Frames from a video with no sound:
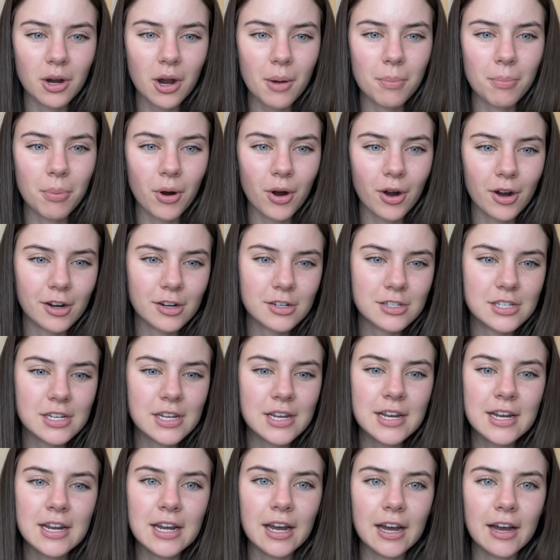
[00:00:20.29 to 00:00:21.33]
a part
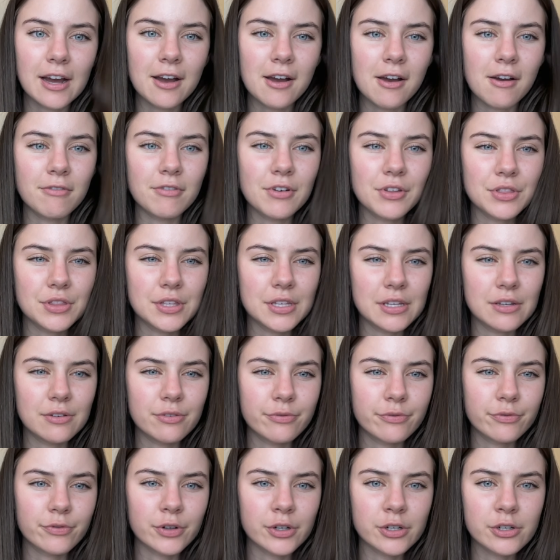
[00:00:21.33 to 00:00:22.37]
of the
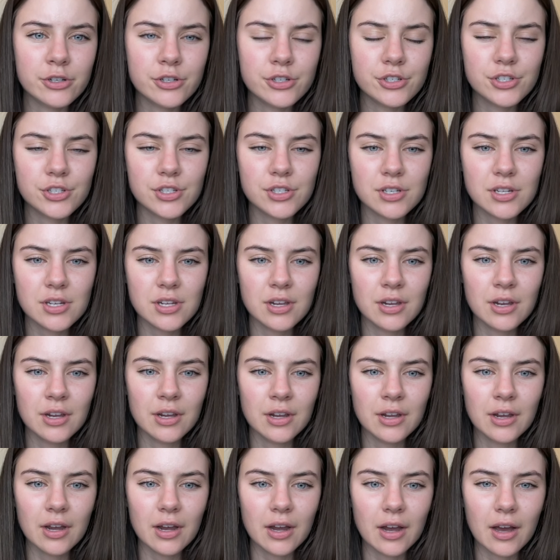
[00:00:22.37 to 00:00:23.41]
first
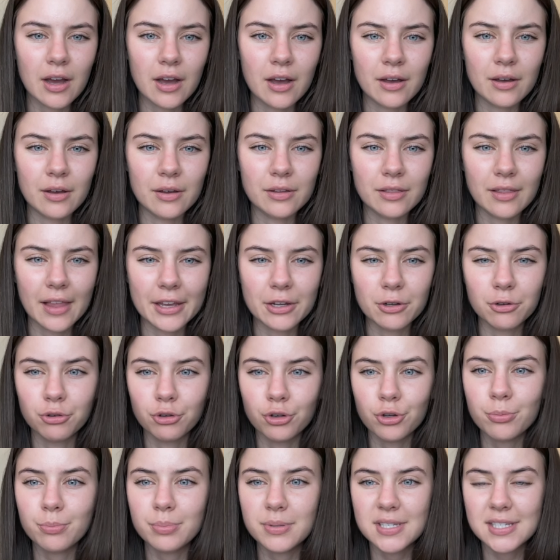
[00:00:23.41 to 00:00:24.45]
uh, like
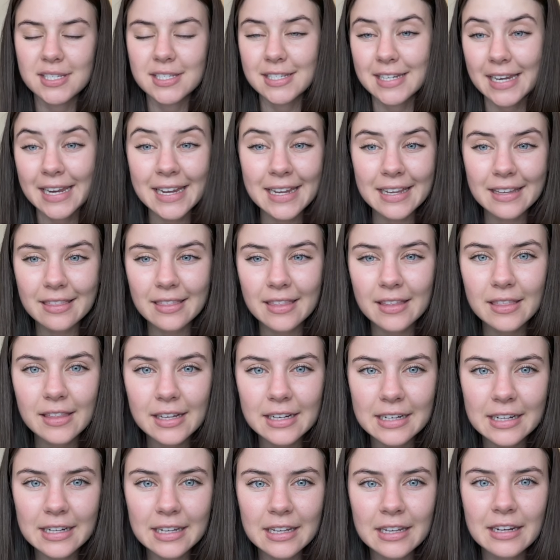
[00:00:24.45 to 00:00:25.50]
group stake that
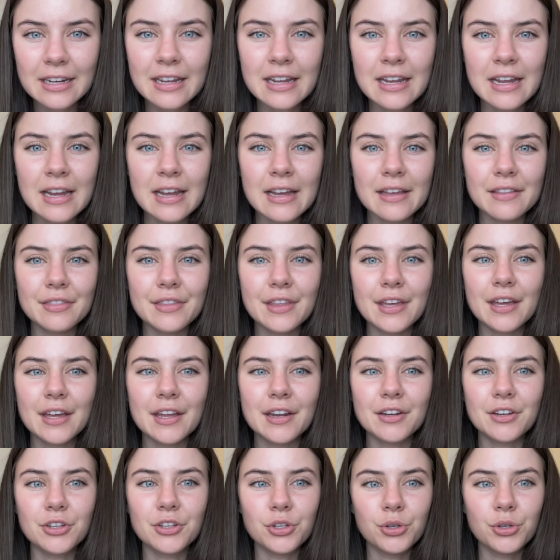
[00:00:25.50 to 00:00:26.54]
they did,
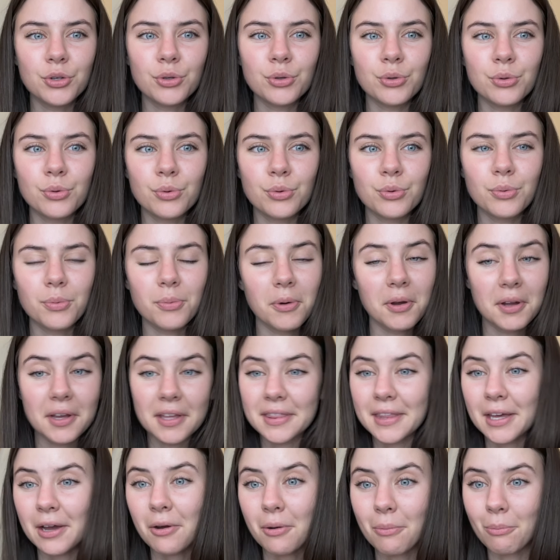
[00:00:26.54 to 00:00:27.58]
then you will get
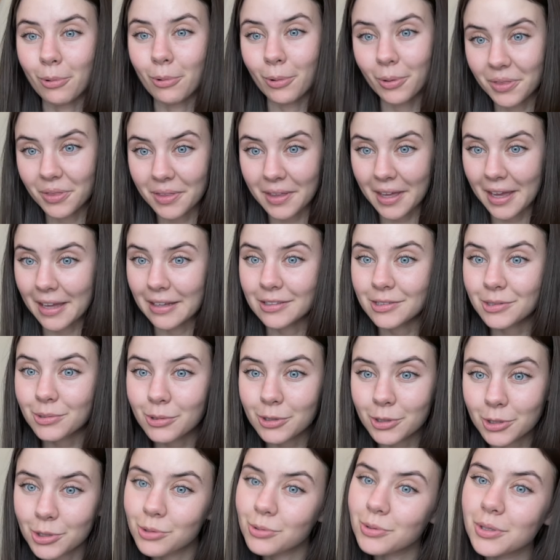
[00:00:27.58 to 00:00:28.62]
that on both ends,
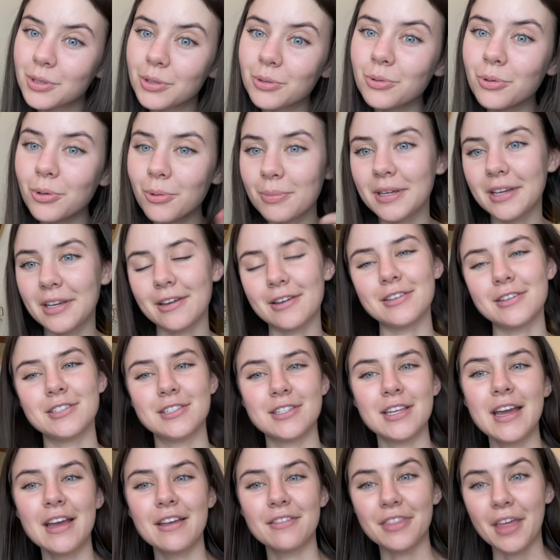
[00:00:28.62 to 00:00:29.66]
which is really cool because
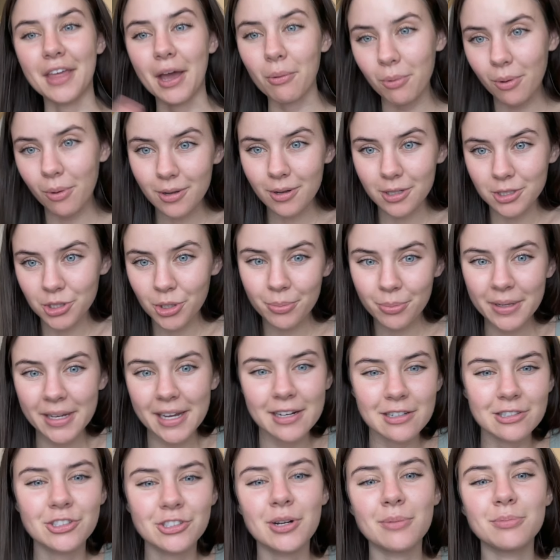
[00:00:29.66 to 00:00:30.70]
that will also be
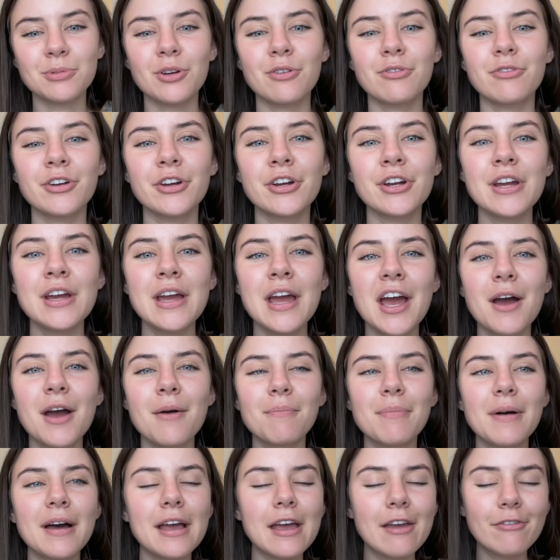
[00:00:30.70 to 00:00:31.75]
airdropped over.
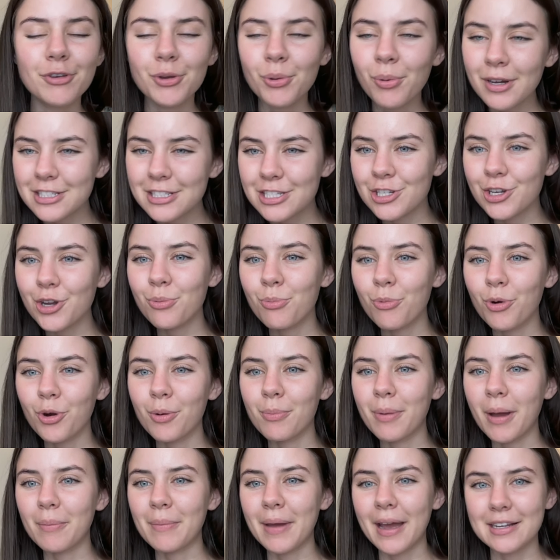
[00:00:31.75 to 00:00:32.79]
But if you want to know more
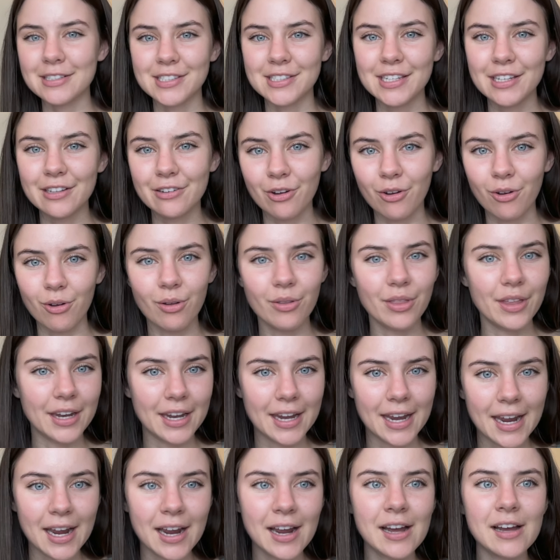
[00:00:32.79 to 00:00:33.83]
about Maxi and all that it
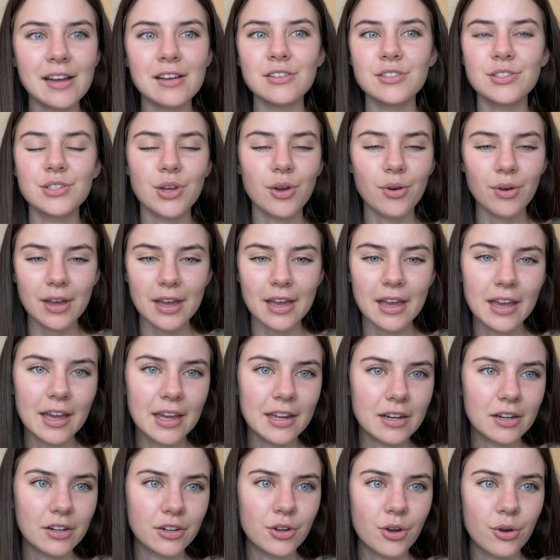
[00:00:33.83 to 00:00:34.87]
has, go ahead
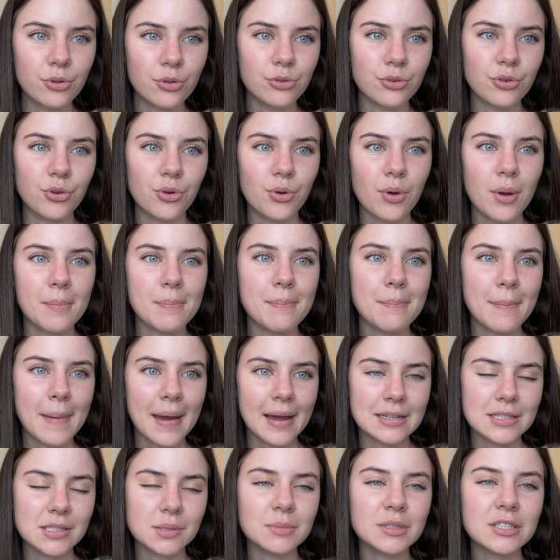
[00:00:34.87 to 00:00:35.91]
and go through
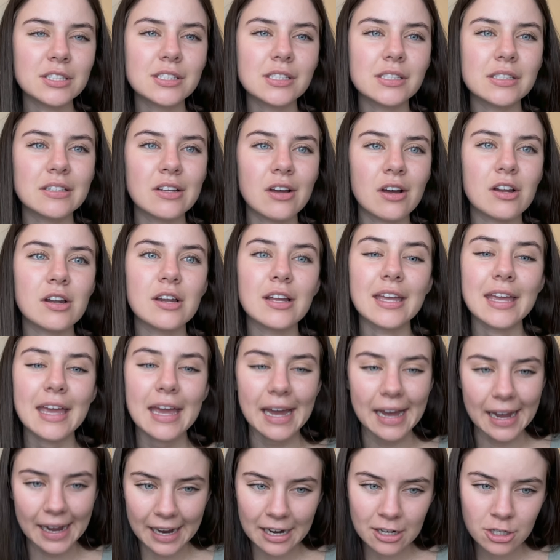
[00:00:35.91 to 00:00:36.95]

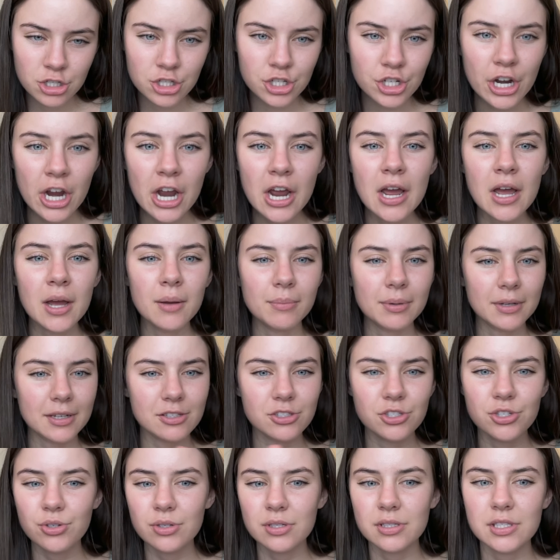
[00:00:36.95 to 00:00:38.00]
maximus.cash
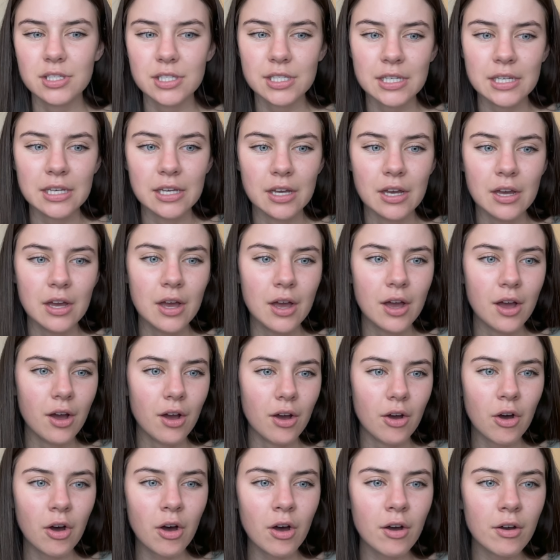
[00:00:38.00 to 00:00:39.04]
because you can see
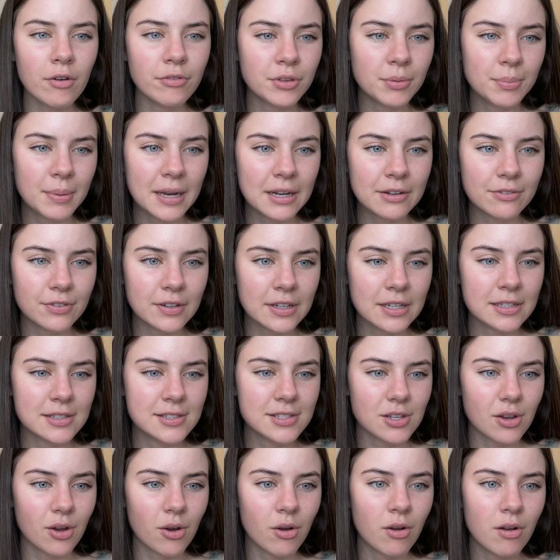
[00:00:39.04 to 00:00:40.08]
all of the
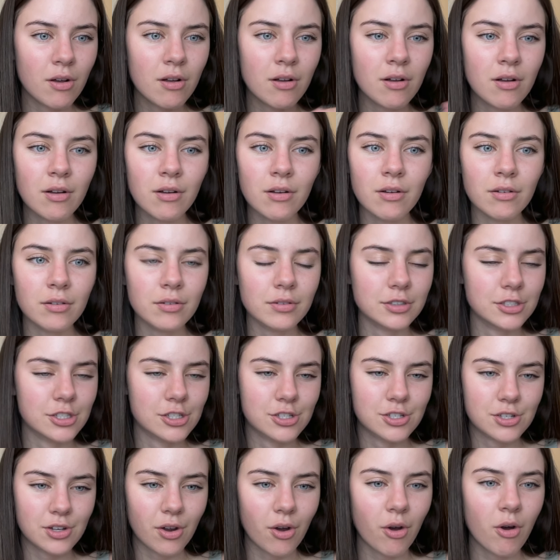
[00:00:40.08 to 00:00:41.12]
benefits, all
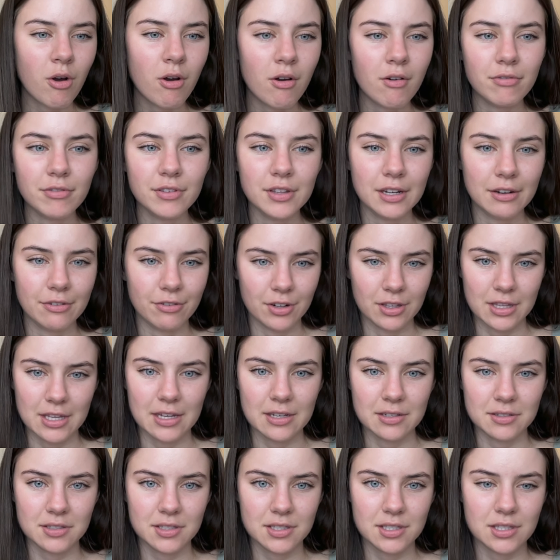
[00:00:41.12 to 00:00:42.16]
just all of the different
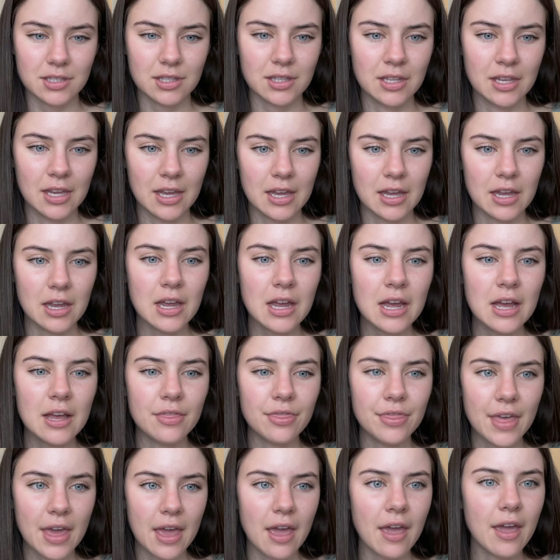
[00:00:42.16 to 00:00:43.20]
things that
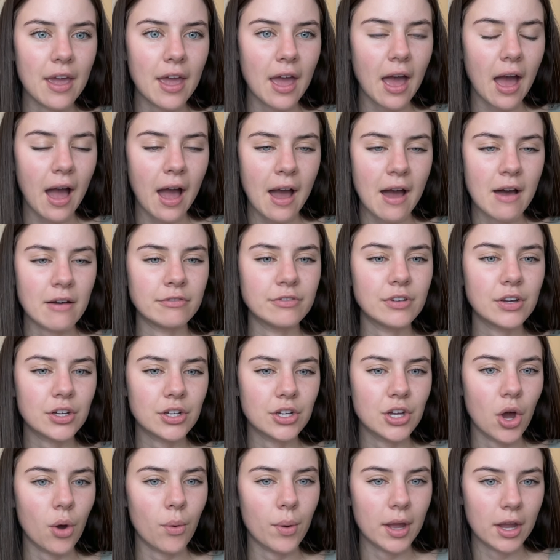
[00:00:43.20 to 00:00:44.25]
they have
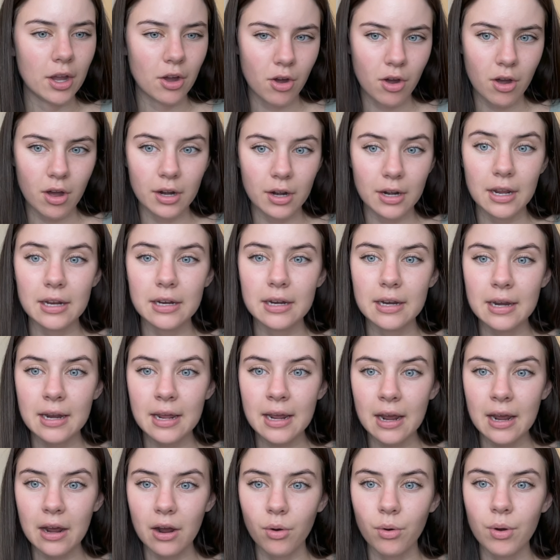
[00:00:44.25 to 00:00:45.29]
going on.
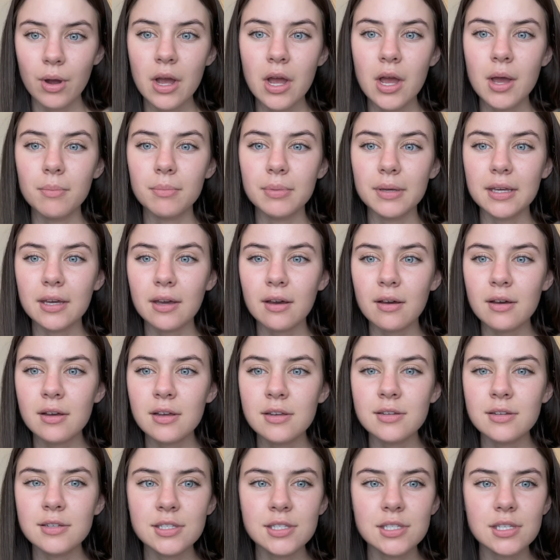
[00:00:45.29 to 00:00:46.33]
Now,
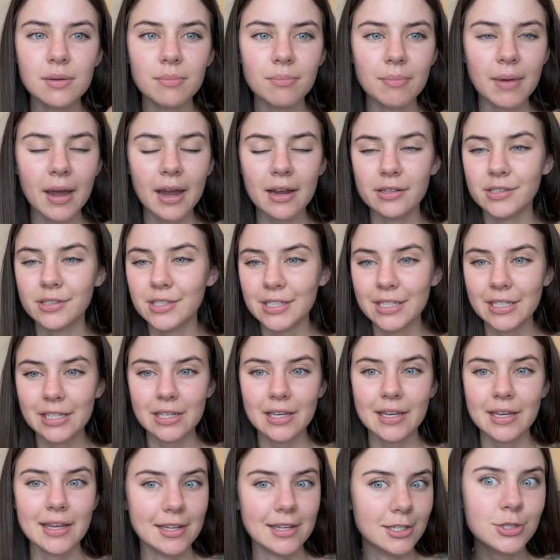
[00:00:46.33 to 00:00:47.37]
because
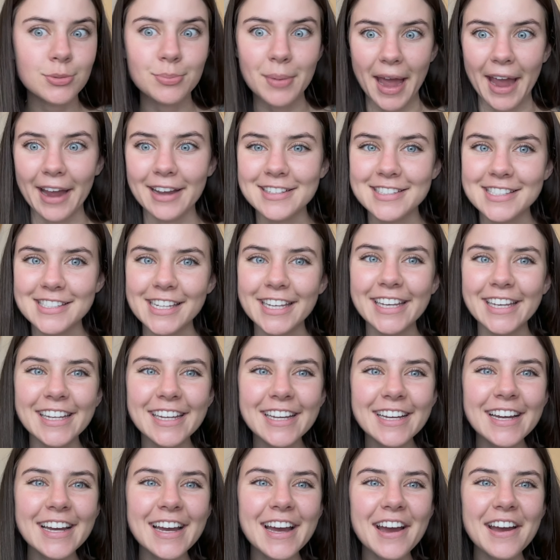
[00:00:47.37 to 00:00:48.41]
Maxi is
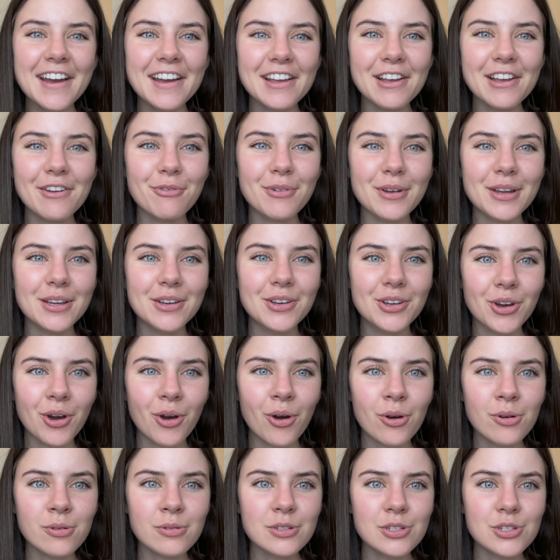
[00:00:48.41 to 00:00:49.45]
Maxi, if we
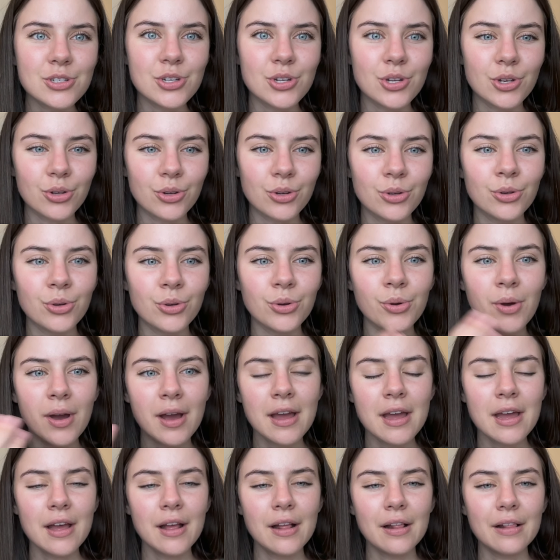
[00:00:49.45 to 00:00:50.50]
go to
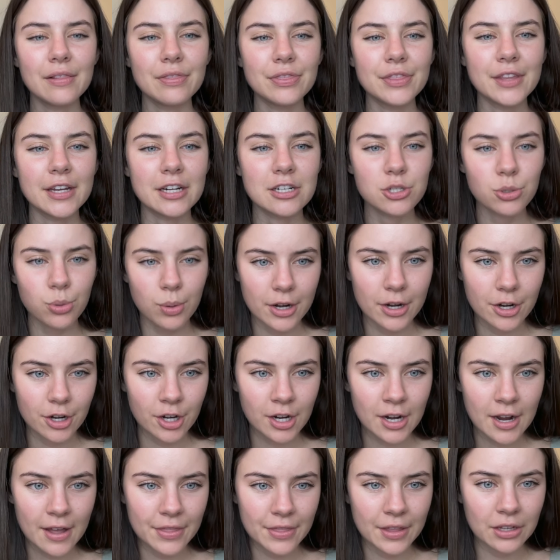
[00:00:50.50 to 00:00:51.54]
their Twitter
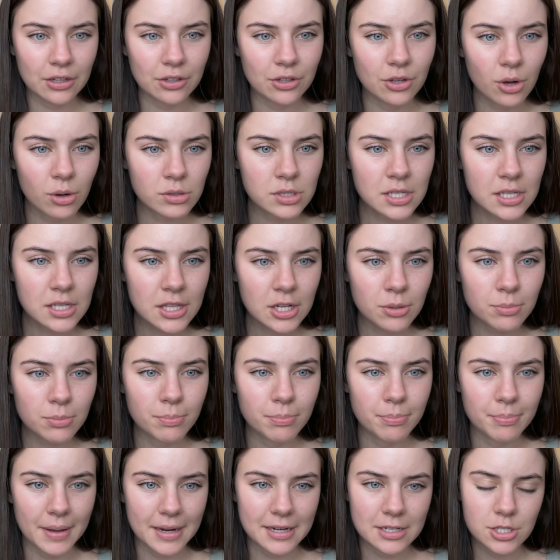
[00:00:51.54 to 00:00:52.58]
and then go to their
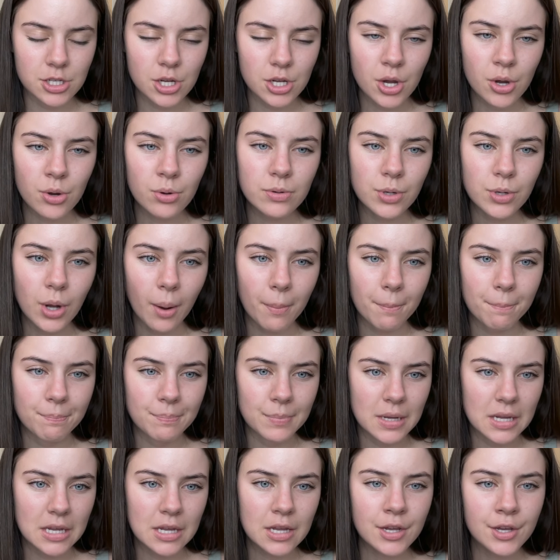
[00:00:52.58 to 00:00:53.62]

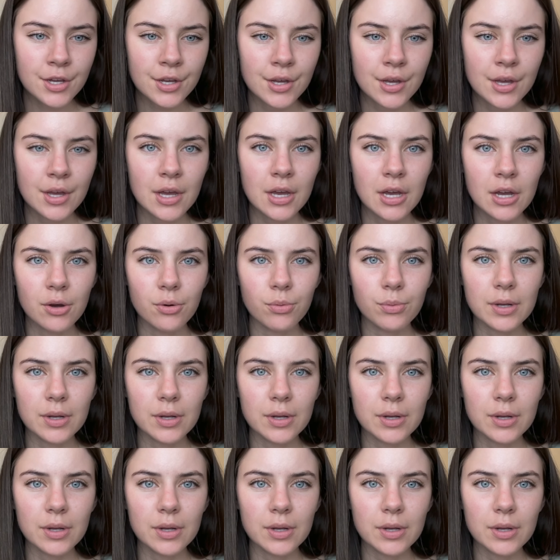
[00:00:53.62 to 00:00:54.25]
bento.me, we